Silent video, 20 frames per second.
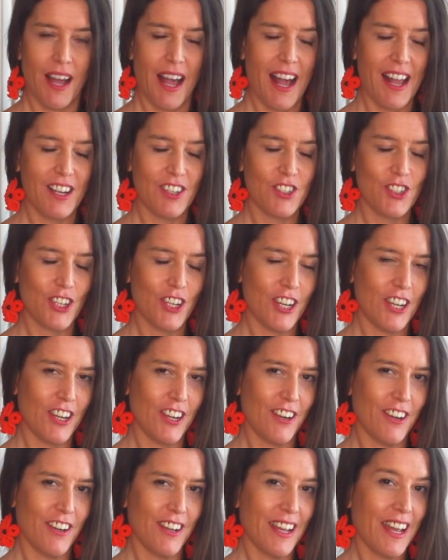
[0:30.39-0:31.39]
I'll
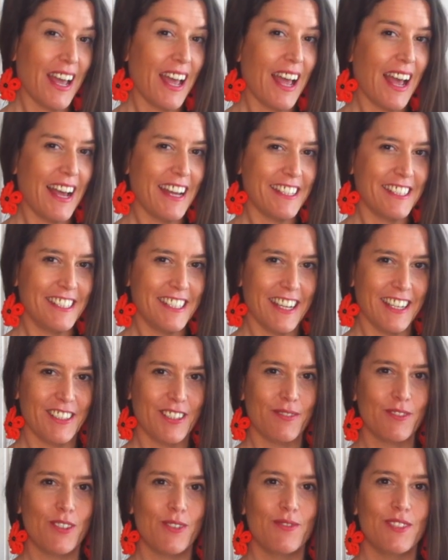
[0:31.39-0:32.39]
share at the
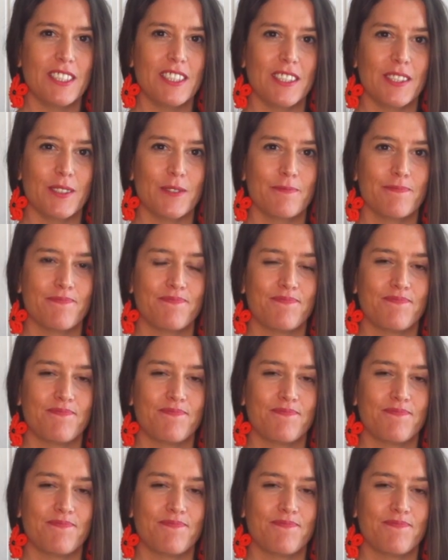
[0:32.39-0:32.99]
end of the video.